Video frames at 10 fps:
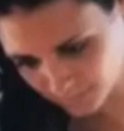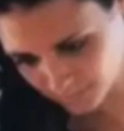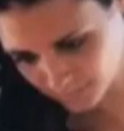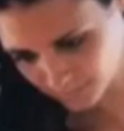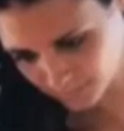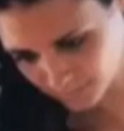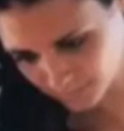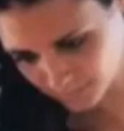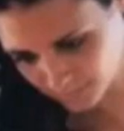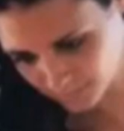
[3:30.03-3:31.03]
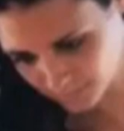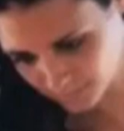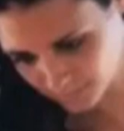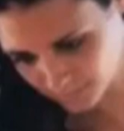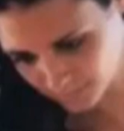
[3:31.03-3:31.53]

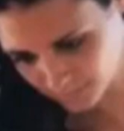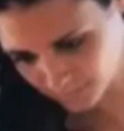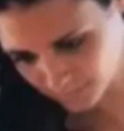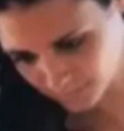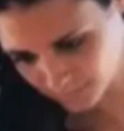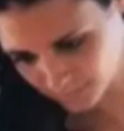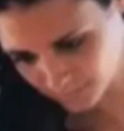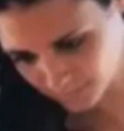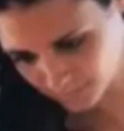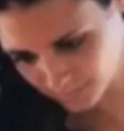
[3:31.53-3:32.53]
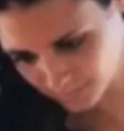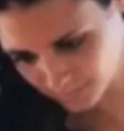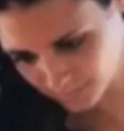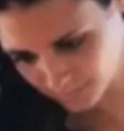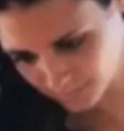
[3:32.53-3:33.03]

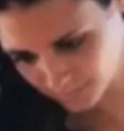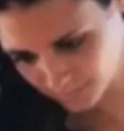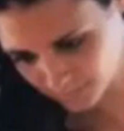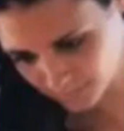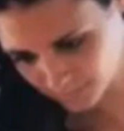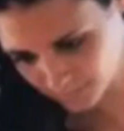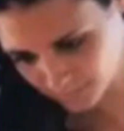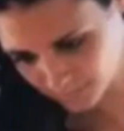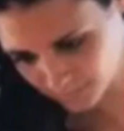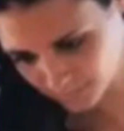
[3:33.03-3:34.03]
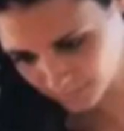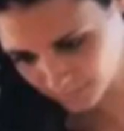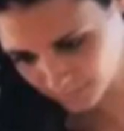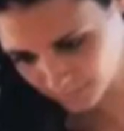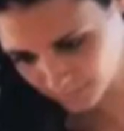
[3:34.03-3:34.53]

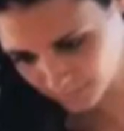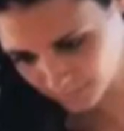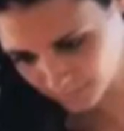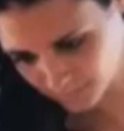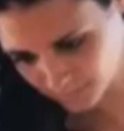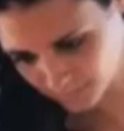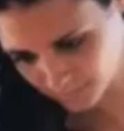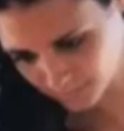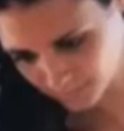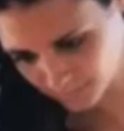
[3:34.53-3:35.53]
This person isn't speaking.